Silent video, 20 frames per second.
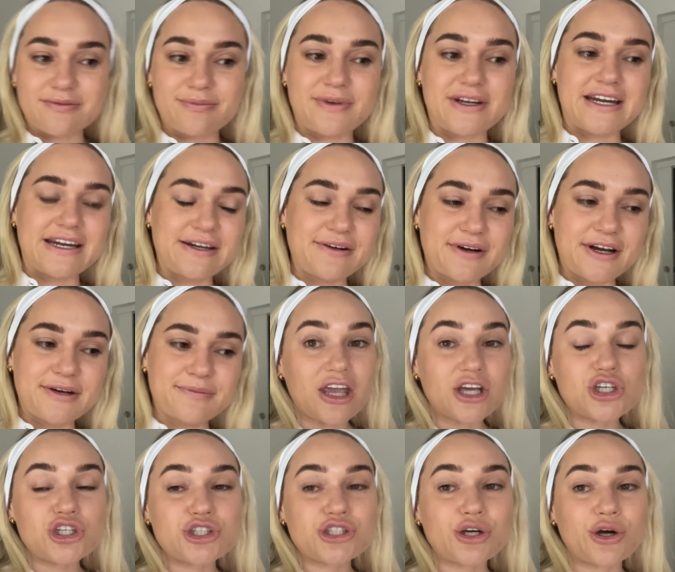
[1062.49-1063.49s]
But anyway,
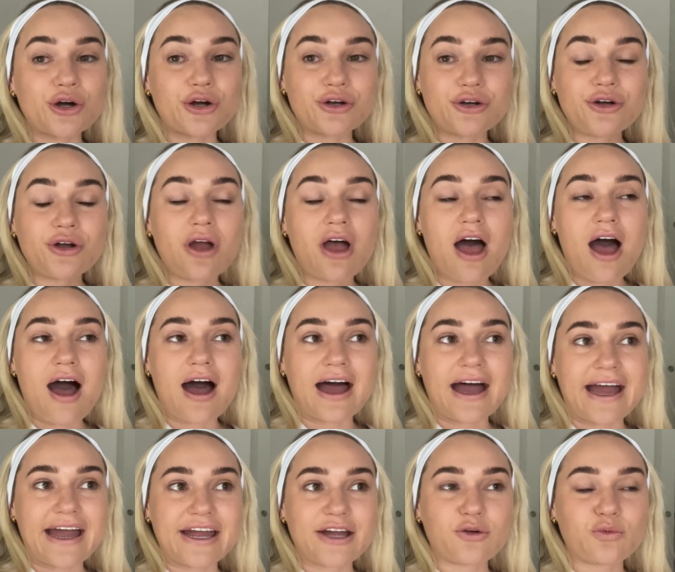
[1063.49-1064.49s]
so
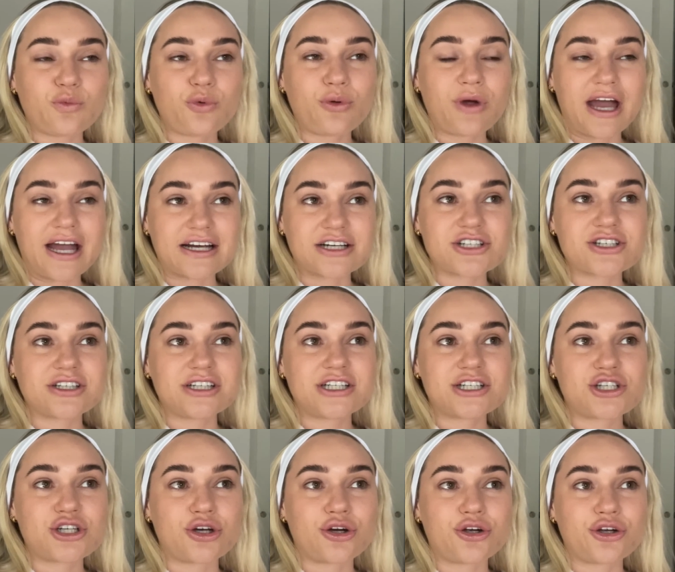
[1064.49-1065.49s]
I will actually
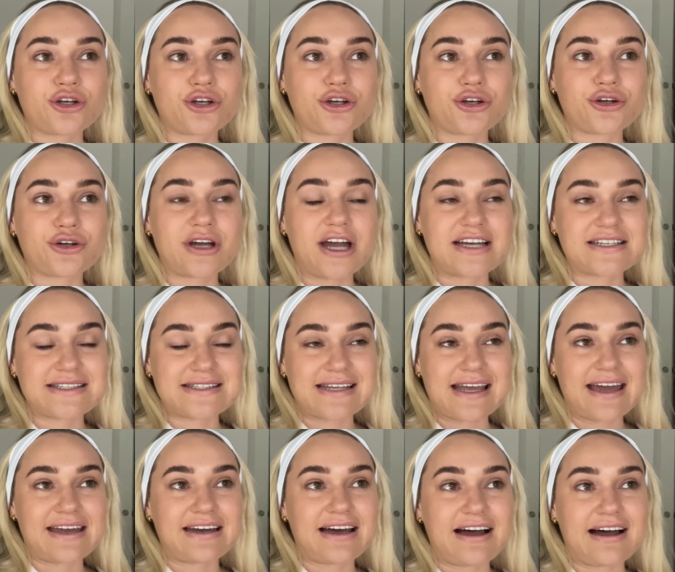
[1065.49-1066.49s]
show you a
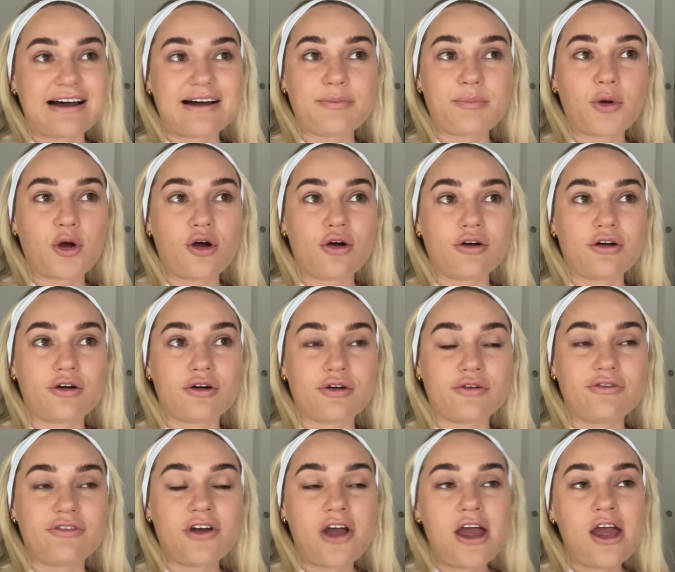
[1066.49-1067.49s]
setup
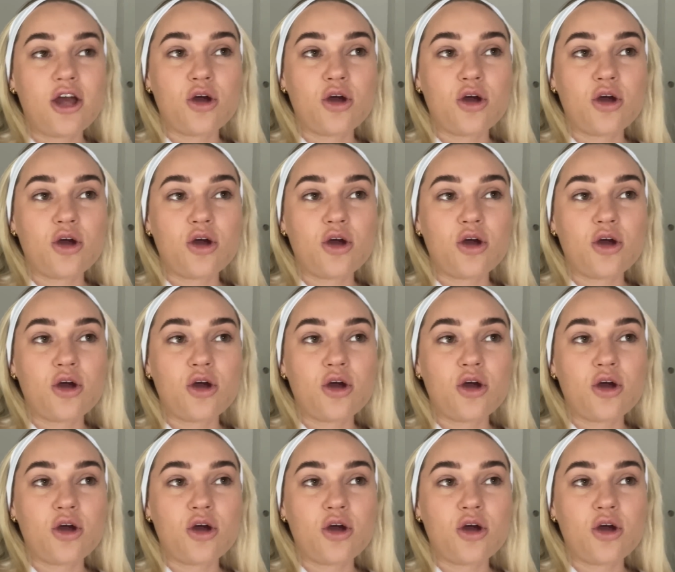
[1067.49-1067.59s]
of